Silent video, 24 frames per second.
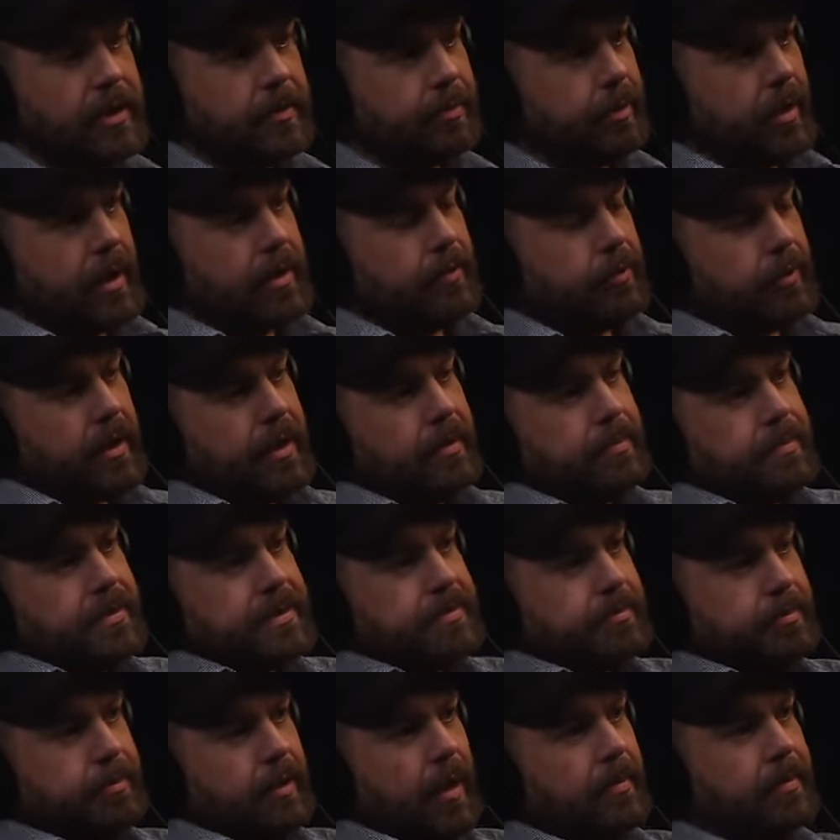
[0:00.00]
You probably it
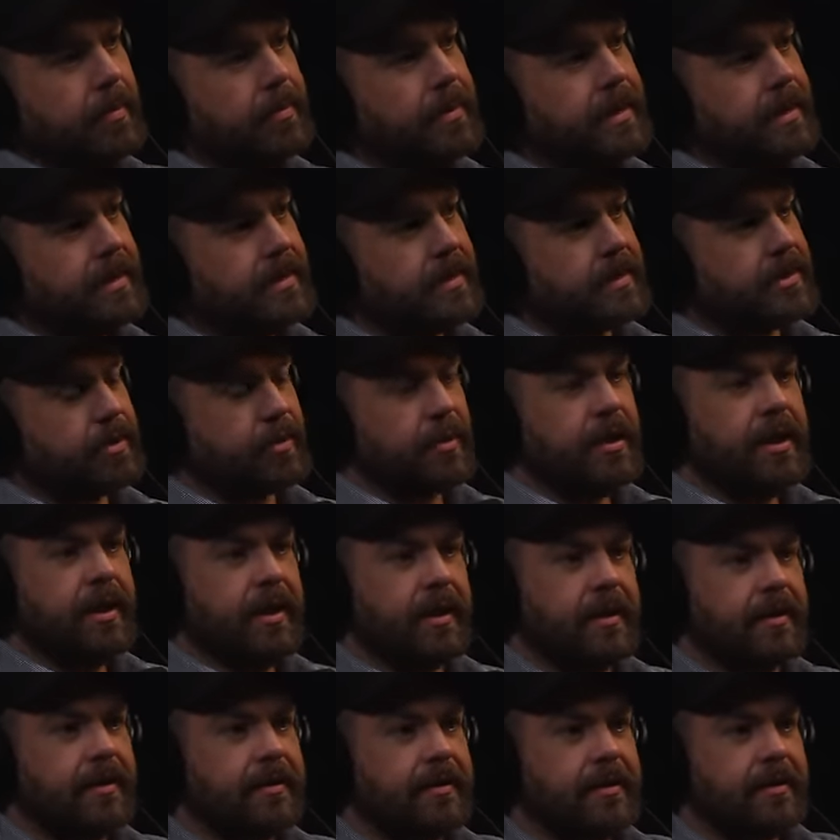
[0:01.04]
was probably
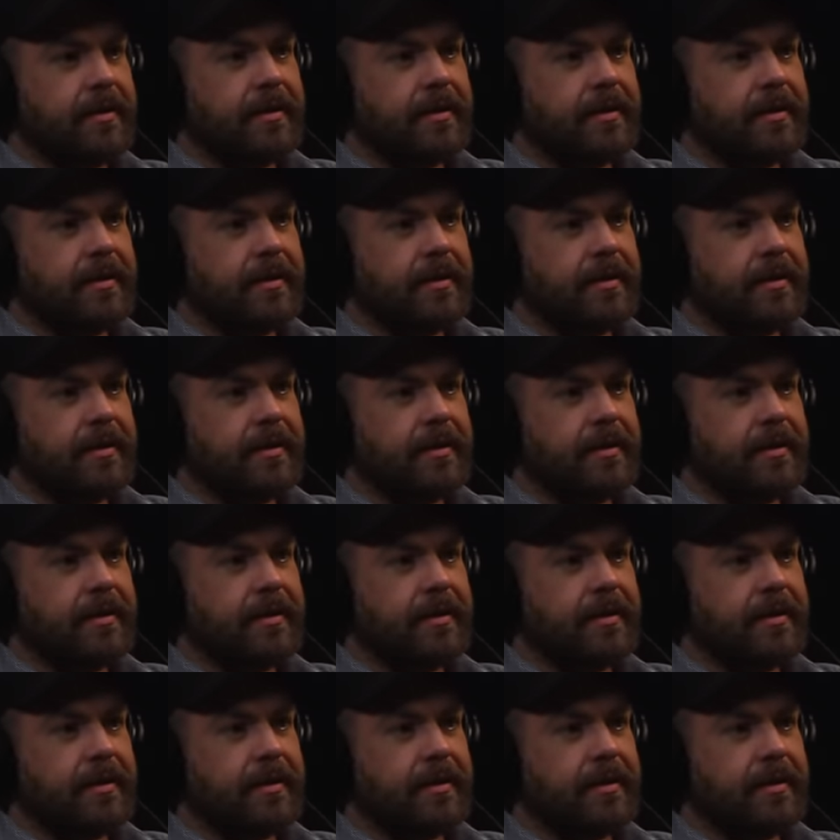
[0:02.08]
Katrina.